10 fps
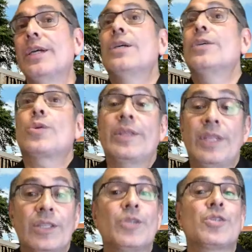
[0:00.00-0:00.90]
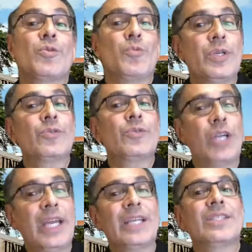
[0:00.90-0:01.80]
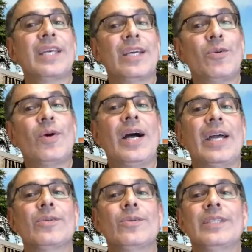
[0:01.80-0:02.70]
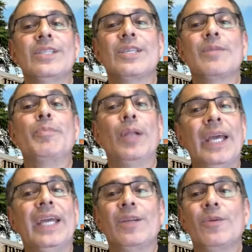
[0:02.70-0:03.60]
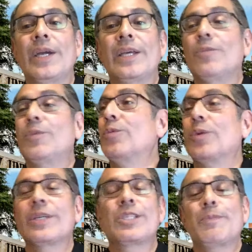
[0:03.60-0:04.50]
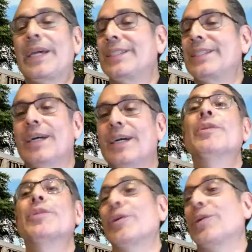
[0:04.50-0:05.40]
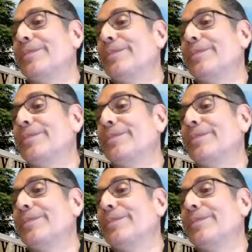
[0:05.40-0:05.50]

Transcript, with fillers: So I think there's a real chance that Ohio is in play in a way that we weren't expecting a month ago.